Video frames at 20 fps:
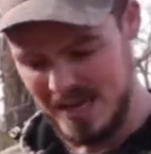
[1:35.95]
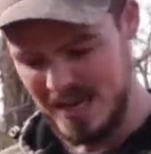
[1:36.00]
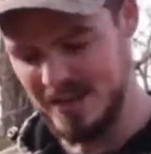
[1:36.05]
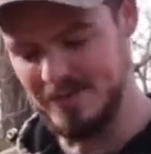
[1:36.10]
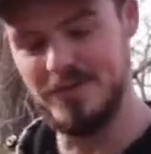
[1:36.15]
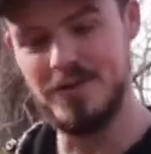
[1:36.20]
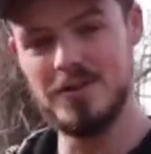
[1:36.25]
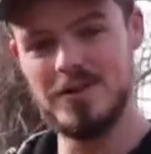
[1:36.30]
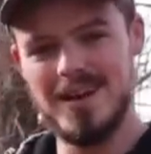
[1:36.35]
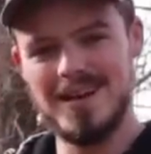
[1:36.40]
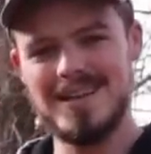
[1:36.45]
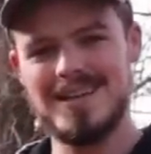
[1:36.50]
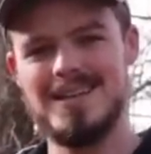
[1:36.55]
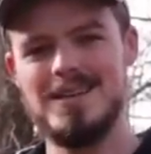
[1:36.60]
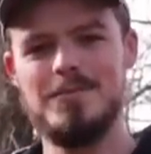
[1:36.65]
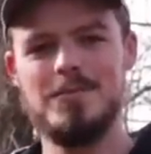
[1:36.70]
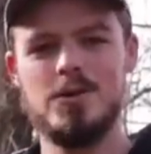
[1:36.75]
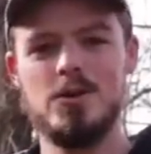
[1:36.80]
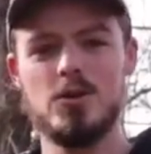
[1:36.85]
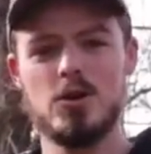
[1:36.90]
If you're not
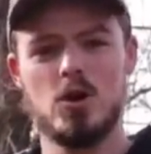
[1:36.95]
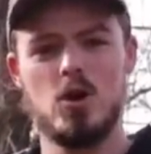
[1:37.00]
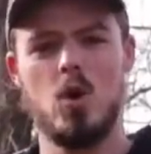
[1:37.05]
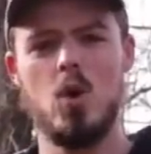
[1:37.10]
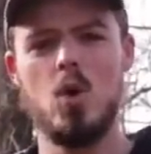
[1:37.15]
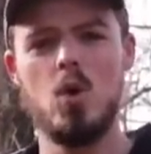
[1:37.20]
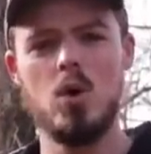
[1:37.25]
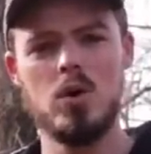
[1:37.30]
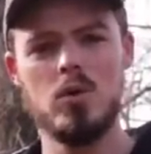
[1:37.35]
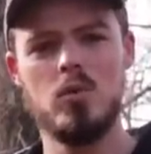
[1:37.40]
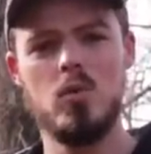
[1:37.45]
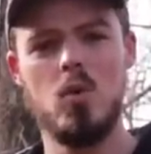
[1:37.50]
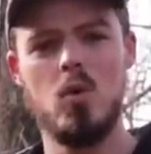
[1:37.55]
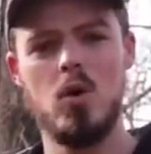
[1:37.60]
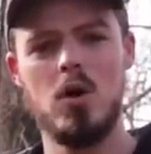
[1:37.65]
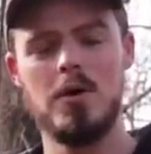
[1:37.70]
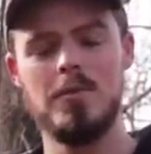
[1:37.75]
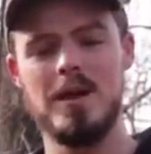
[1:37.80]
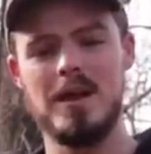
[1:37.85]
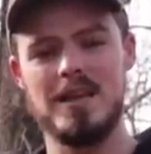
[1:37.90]
keeping your core
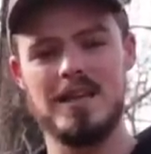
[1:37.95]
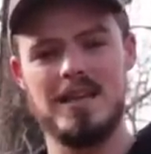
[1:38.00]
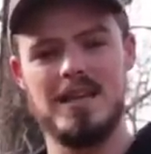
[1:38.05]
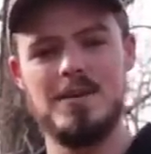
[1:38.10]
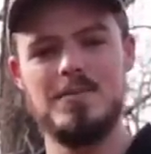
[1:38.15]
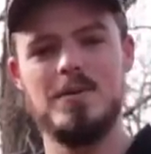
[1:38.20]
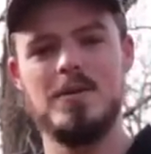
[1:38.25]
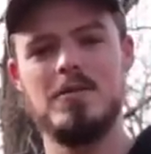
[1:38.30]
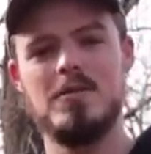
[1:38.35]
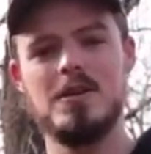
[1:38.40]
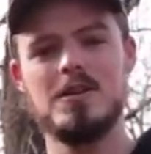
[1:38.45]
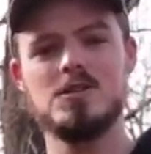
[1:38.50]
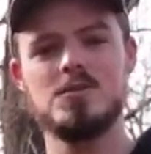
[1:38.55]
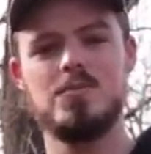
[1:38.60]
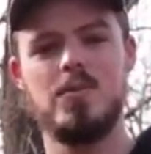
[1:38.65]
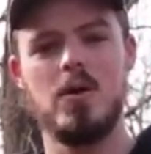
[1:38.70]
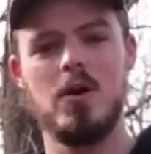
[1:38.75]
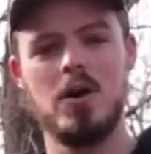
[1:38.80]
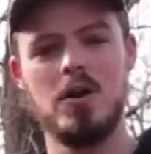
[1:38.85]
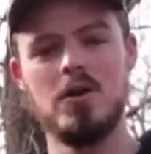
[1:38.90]
warm and keeping this
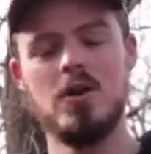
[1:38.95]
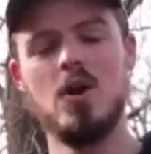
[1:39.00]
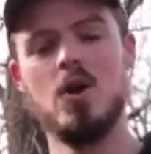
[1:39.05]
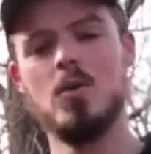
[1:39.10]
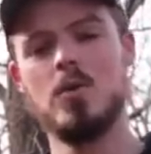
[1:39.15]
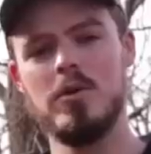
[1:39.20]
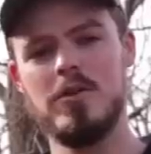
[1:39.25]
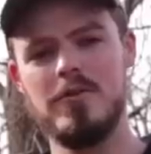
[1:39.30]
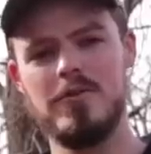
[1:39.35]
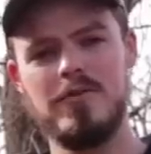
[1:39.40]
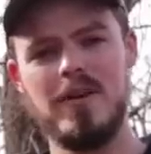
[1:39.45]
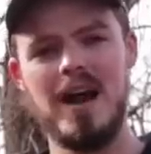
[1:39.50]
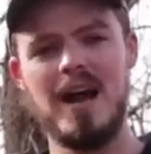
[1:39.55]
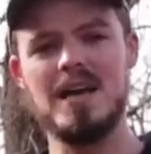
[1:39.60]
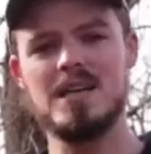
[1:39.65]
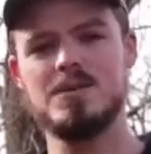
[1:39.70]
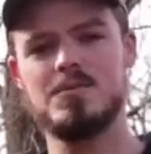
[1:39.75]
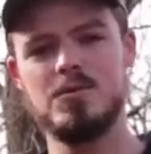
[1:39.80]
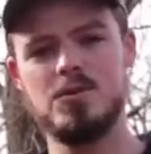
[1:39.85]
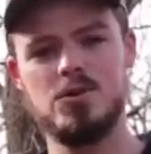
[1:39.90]
part where the
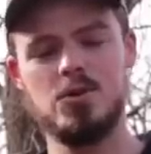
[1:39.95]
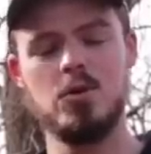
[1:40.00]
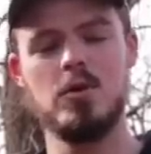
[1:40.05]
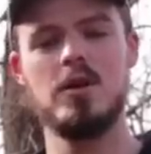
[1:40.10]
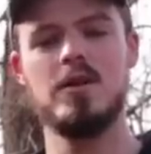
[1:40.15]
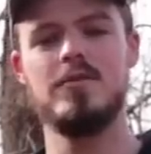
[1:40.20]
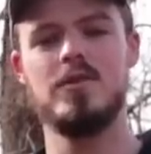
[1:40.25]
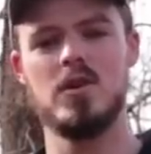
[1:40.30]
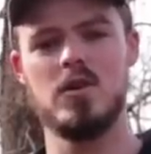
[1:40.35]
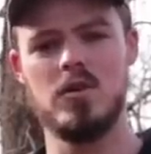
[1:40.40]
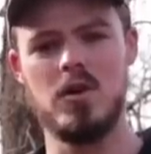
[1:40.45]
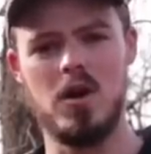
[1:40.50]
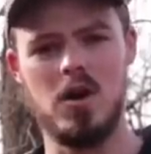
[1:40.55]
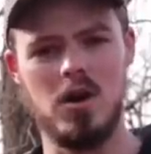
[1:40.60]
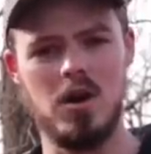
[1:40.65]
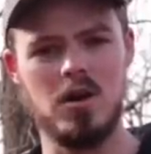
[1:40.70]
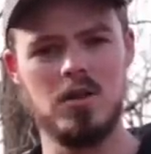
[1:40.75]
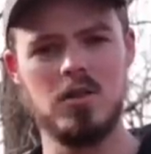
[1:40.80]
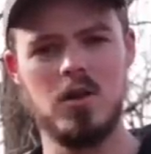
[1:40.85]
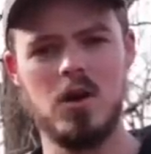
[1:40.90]
vast majority of your
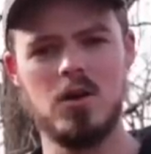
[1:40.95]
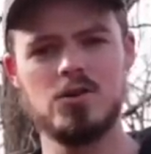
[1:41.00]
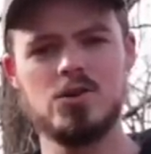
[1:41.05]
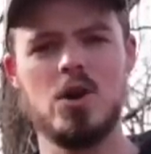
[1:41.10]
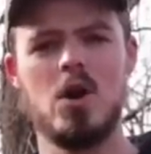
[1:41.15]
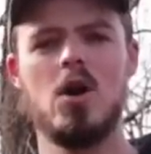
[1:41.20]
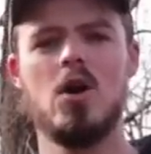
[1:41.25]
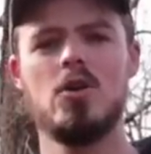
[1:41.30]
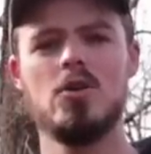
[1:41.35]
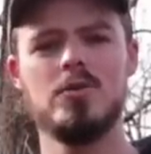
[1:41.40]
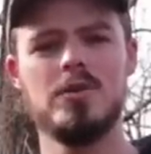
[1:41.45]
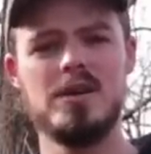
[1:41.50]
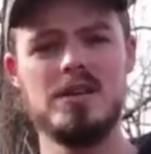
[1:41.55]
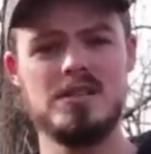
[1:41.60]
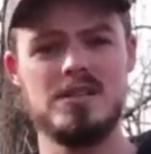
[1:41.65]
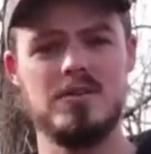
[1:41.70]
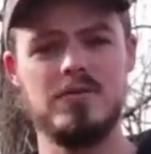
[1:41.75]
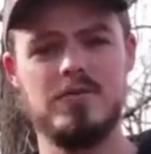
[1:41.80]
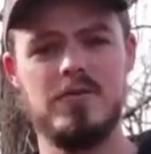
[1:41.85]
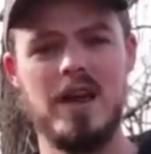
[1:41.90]
uh, large
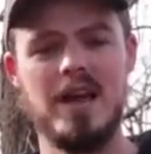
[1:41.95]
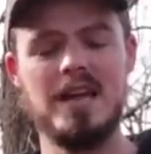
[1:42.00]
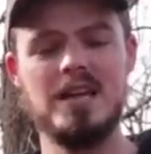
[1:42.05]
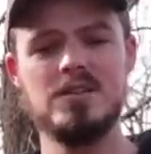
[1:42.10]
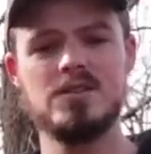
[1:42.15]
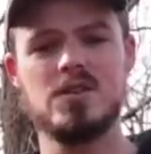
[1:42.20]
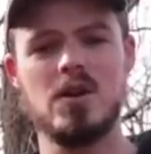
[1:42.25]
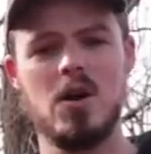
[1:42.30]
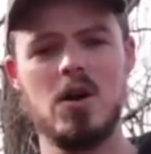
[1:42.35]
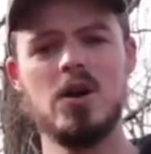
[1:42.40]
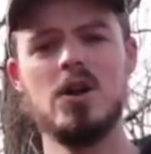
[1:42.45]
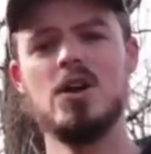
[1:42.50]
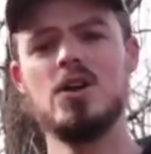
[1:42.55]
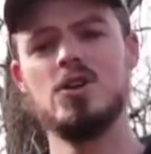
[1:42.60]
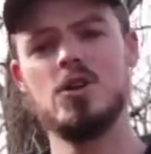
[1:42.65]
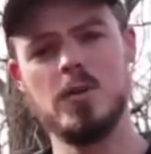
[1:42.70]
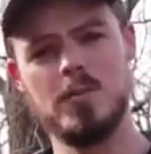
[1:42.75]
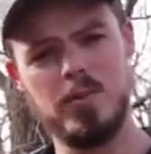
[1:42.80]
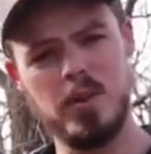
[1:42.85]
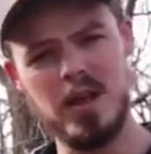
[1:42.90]
arteries and veins are,
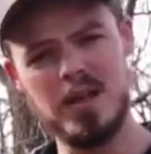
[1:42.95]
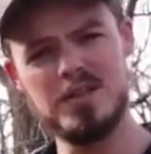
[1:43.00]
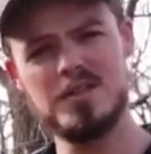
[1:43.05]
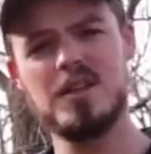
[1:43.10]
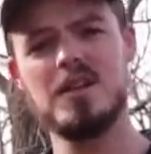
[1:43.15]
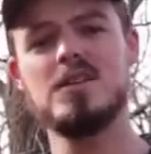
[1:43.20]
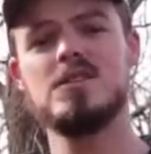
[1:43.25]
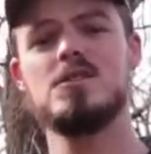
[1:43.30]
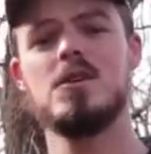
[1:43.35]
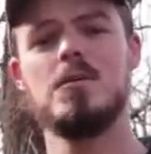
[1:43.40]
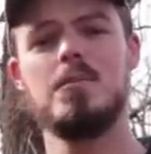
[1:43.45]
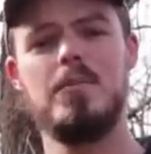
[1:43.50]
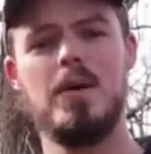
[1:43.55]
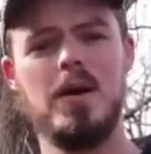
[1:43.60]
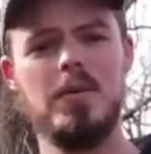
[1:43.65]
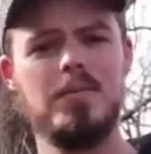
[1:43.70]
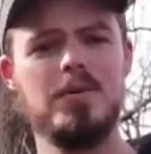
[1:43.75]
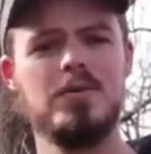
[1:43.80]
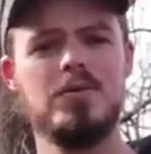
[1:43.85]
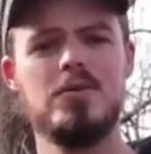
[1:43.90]
your blood's gonna start
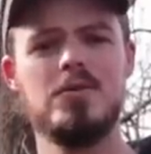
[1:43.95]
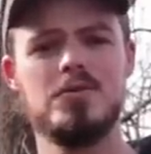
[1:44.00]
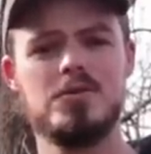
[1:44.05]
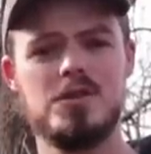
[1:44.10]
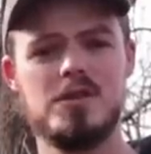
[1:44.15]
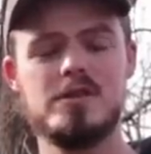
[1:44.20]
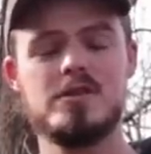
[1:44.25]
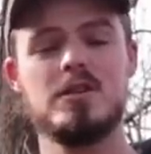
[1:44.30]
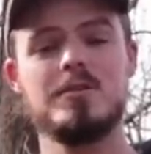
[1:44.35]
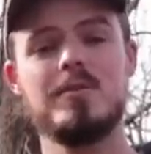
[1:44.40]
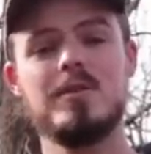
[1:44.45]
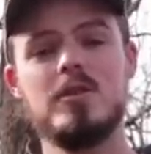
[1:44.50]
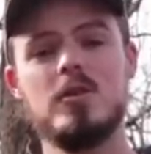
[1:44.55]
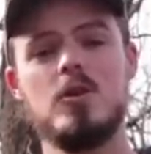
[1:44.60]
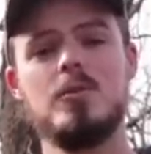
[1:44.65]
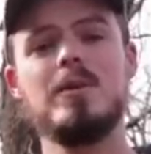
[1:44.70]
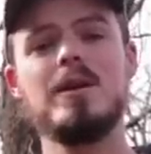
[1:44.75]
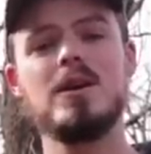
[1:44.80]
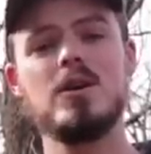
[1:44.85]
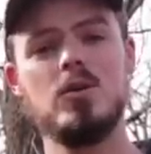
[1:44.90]
pumping through your system a
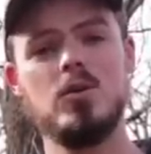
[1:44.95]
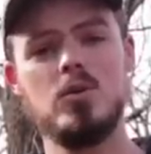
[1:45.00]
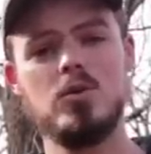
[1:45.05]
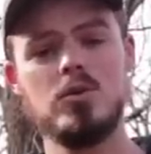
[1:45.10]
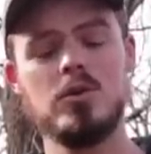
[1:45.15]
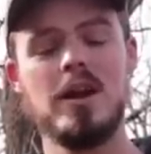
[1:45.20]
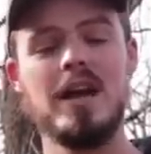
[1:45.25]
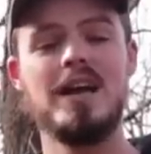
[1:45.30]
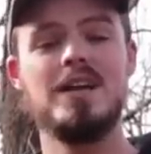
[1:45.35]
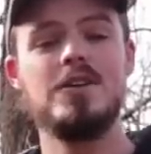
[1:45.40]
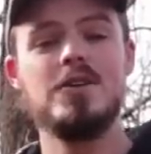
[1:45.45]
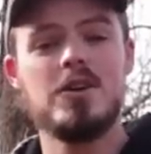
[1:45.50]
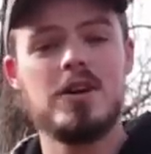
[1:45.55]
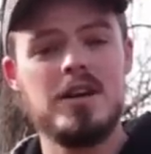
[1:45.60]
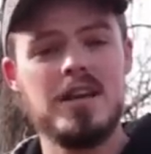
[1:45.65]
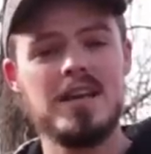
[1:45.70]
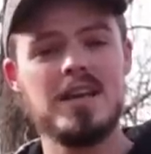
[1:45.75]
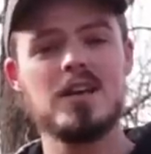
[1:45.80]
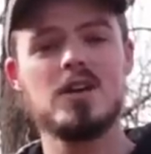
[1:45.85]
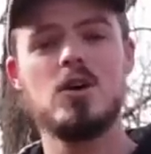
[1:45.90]
little bit cooler and you're
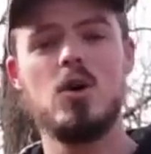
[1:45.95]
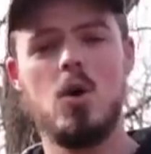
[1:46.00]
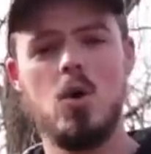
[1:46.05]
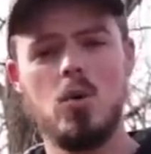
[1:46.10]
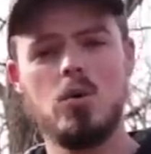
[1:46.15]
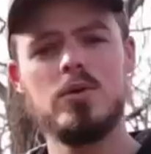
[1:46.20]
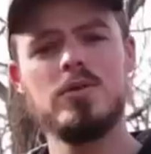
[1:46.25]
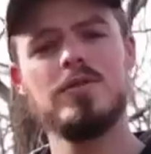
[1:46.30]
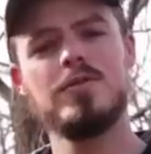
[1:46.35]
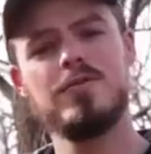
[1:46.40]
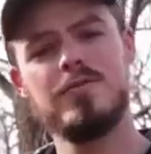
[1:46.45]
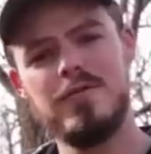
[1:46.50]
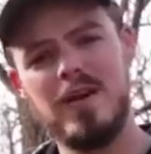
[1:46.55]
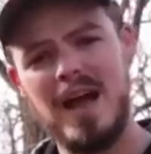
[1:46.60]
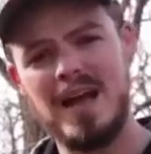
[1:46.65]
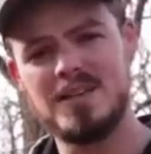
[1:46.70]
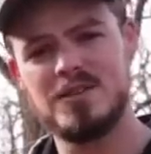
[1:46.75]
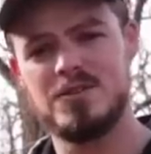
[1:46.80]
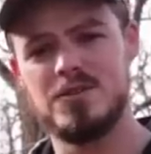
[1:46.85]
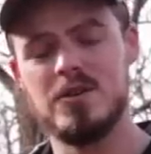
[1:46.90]
gonna get colder
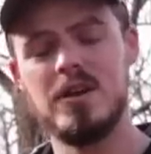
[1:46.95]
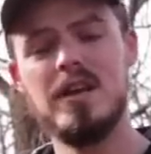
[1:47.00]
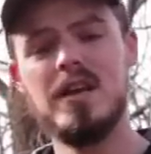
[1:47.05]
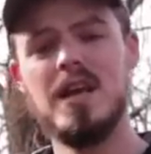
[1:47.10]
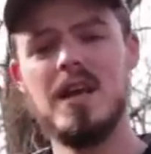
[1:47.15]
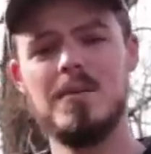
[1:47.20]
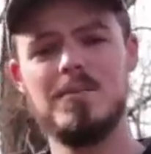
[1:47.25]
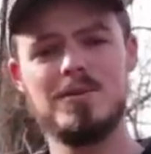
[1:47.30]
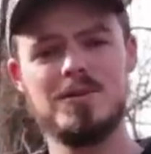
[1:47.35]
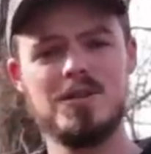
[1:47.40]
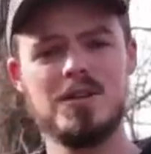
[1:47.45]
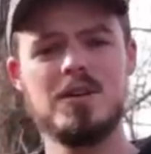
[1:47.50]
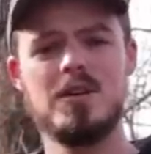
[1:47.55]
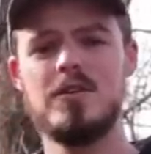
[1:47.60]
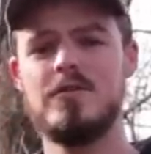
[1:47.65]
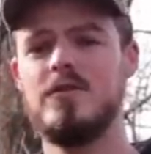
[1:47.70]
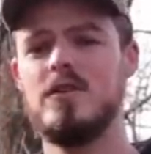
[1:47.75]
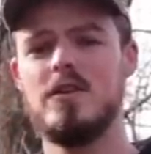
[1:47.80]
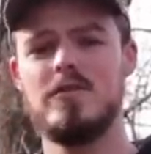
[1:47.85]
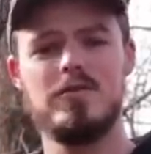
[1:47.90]
faster, and
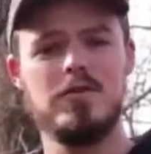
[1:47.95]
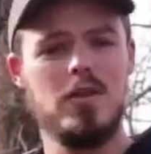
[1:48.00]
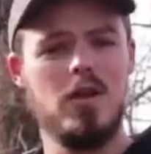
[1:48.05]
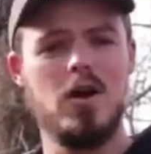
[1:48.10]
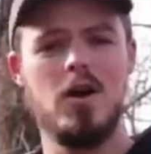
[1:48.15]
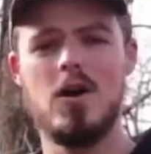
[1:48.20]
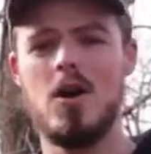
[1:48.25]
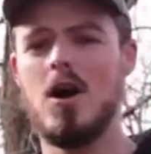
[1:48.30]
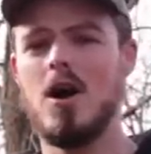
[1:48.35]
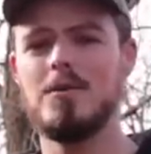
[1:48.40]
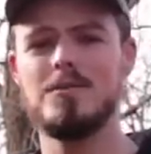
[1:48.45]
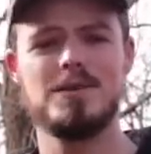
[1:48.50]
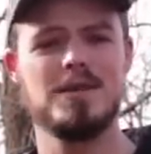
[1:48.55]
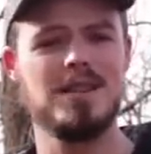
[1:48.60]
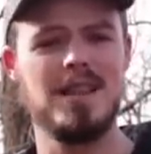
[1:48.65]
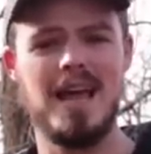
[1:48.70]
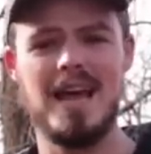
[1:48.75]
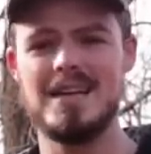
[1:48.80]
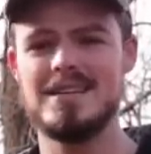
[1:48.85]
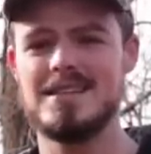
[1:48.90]
particularly if you have long arms
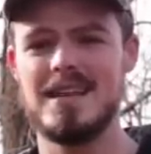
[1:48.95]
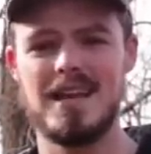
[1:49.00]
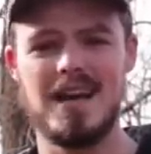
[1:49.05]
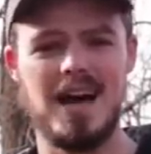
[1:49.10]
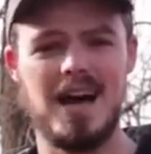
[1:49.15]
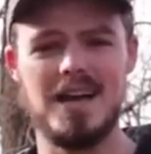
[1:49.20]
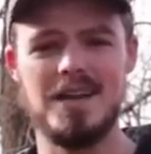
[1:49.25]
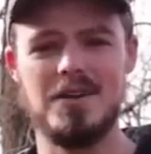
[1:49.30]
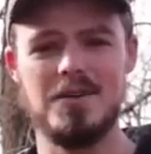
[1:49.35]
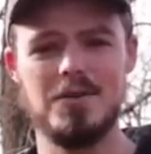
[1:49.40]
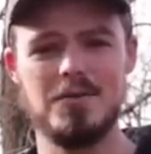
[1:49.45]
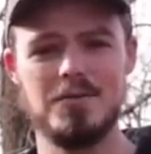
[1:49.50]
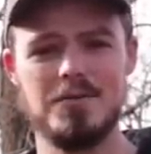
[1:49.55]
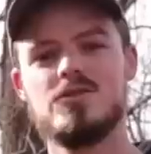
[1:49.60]
and legs like I do.